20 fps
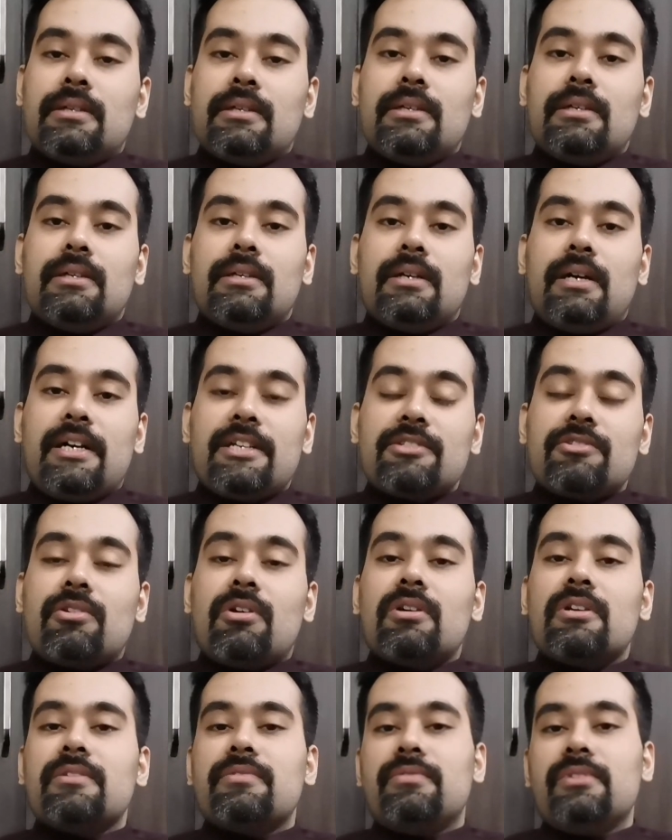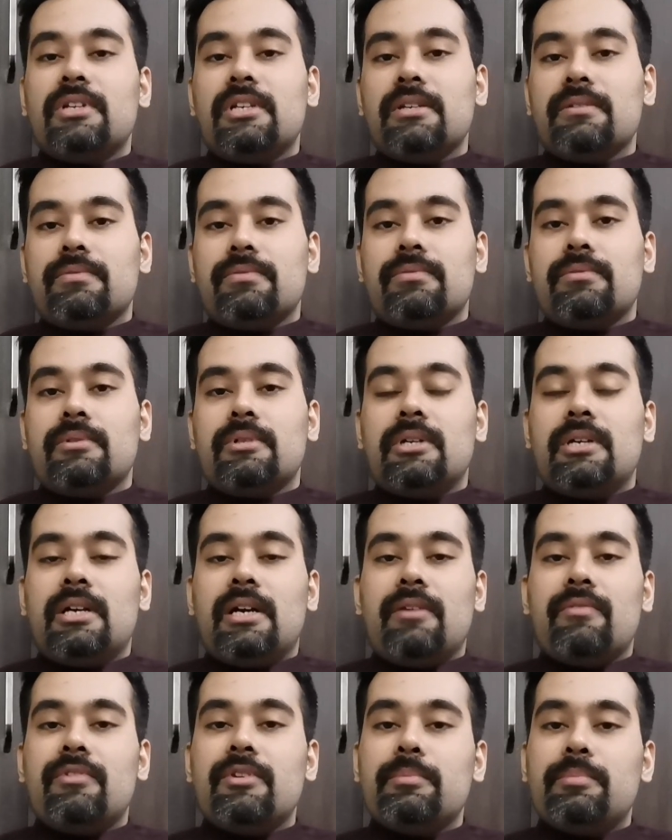I strongly feel if
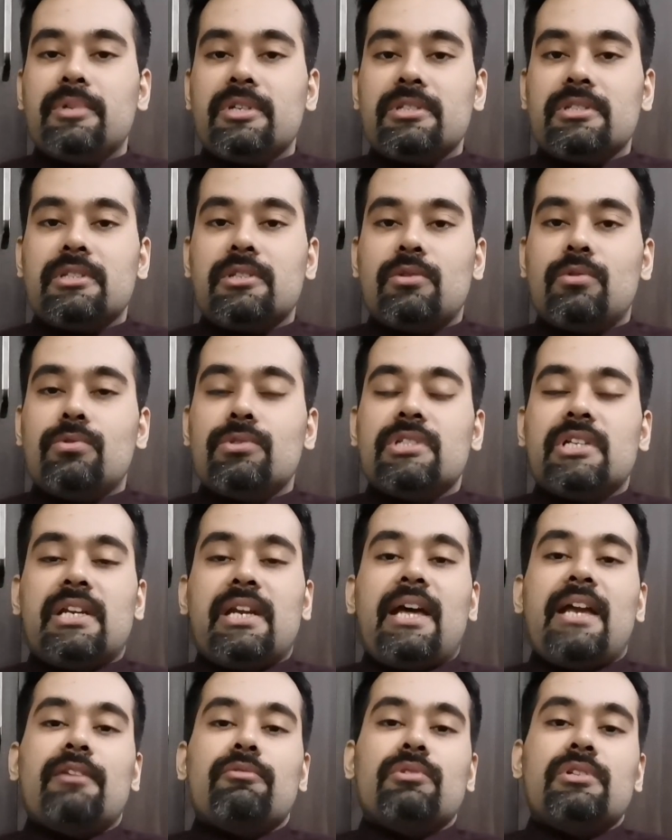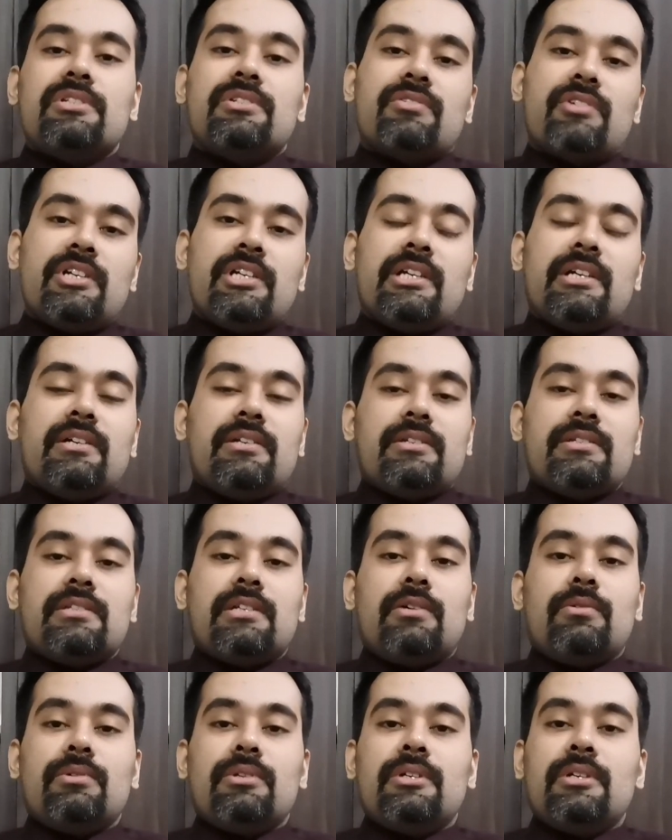every person goes an annual screening
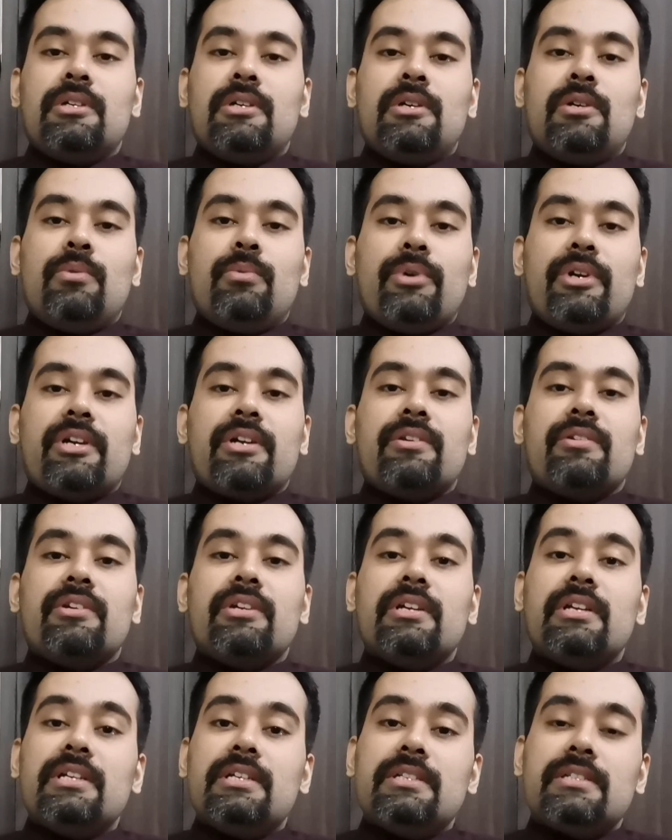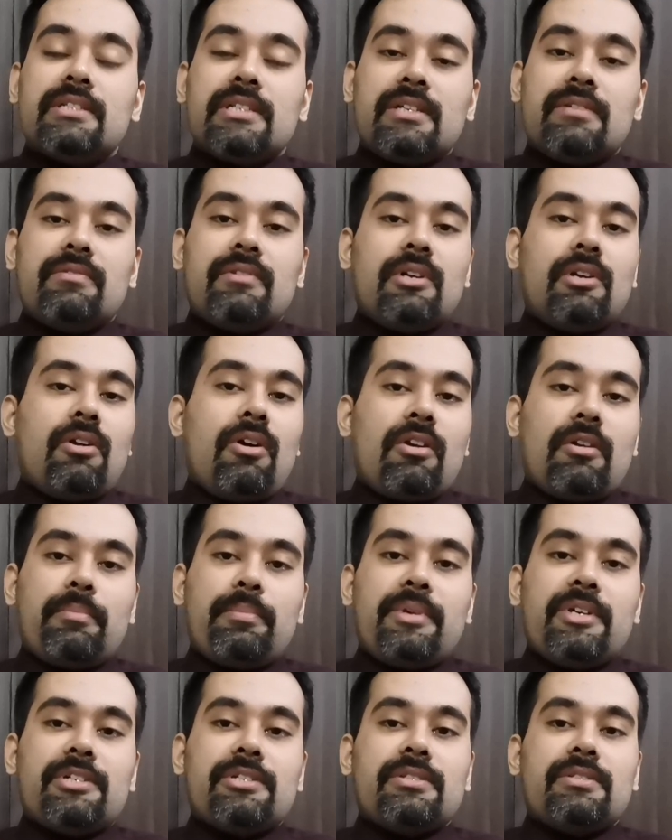ultrasound, we can really save a lot
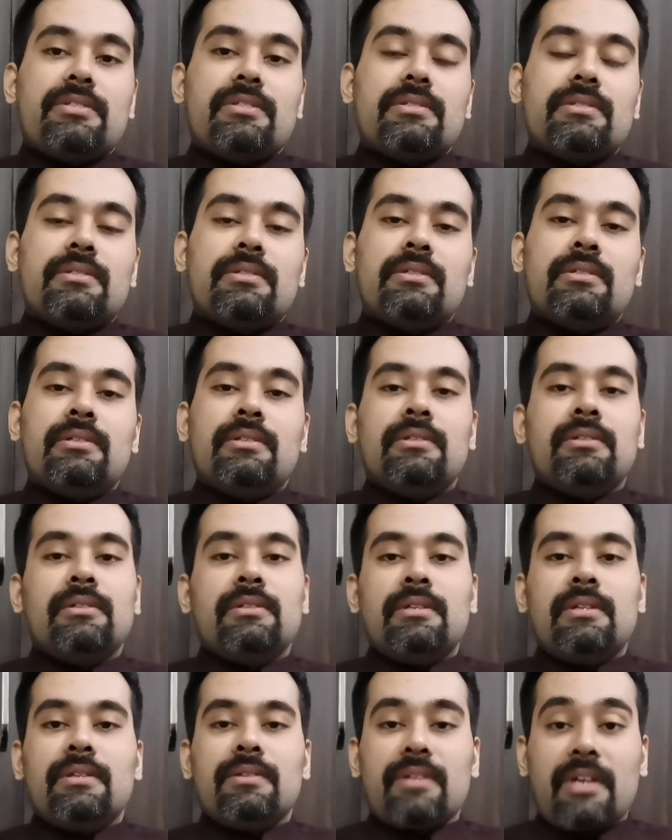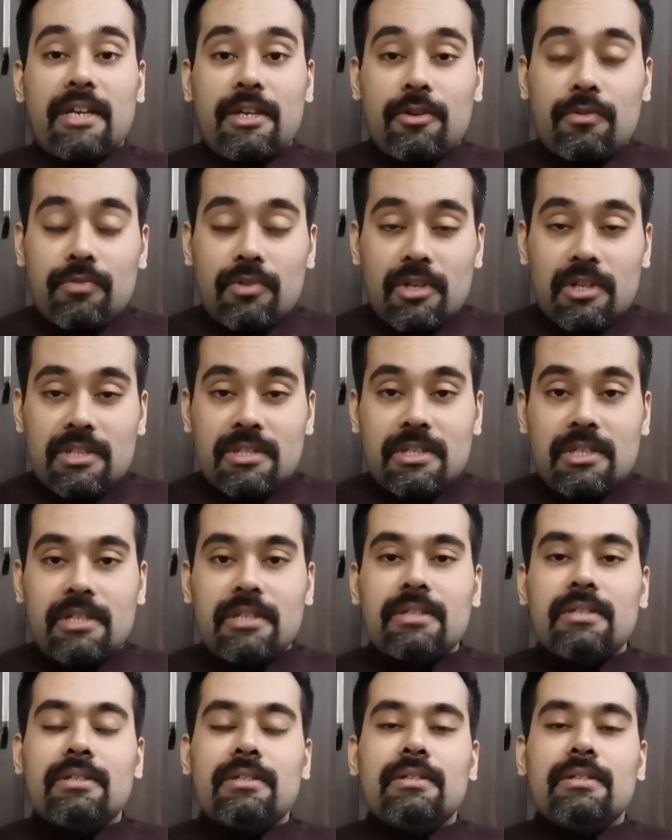of patients. Thank you for listening.